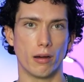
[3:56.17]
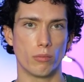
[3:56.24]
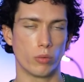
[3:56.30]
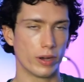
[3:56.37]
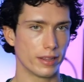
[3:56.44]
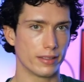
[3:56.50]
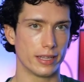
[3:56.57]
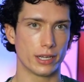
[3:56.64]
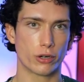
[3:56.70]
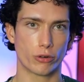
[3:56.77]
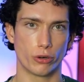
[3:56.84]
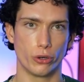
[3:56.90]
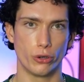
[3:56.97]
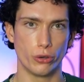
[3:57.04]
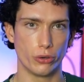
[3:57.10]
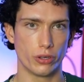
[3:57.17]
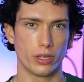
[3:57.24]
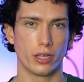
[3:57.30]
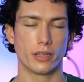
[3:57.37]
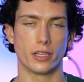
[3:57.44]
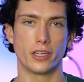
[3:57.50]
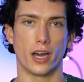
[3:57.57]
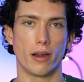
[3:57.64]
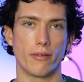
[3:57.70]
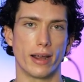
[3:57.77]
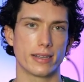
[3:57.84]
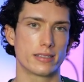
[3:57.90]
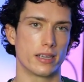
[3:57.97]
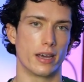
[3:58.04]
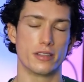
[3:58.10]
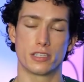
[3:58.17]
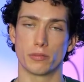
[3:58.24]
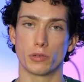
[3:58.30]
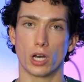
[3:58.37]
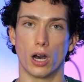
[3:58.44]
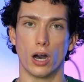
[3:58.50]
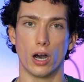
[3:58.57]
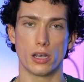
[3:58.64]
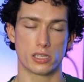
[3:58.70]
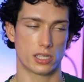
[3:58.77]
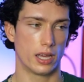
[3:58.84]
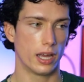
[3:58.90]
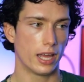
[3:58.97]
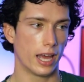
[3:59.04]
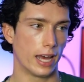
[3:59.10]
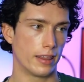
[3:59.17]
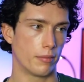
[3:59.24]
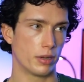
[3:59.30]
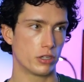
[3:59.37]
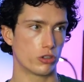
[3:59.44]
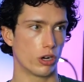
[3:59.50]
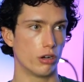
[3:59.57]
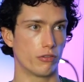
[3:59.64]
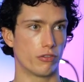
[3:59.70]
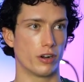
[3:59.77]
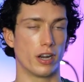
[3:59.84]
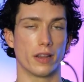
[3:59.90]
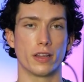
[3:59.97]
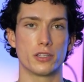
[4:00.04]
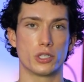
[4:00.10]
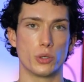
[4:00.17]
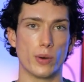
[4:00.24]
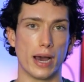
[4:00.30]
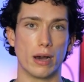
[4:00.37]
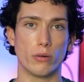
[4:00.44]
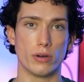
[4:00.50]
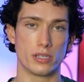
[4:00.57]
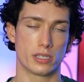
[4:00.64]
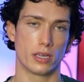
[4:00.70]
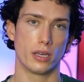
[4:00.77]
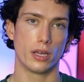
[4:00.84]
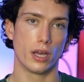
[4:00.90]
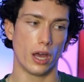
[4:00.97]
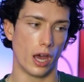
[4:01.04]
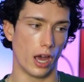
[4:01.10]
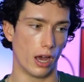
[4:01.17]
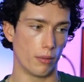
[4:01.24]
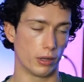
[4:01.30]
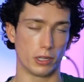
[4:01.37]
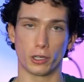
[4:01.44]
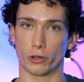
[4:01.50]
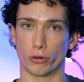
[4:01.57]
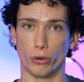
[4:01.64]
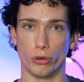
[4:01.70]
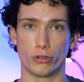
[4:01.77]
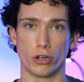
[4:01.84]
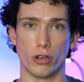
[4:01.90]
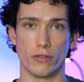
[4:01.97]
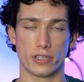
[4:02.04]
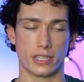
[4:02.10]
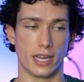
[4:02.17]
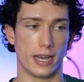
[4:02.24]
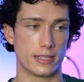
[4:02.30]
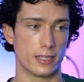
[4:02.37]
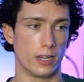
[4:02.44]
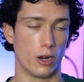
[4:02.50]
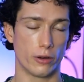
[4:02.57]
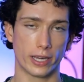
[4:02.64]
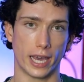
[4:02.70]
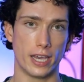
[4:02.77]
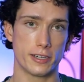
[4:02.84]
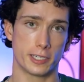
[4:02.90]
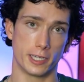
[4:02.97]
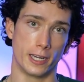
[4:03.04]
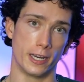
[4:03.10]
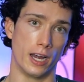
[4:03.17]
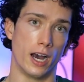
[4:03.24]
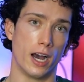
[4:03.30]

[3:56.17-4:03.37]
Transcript: up with the crew, the director, and some cast, and then we drove for another 2 hours. One of the crew drove us there to the location in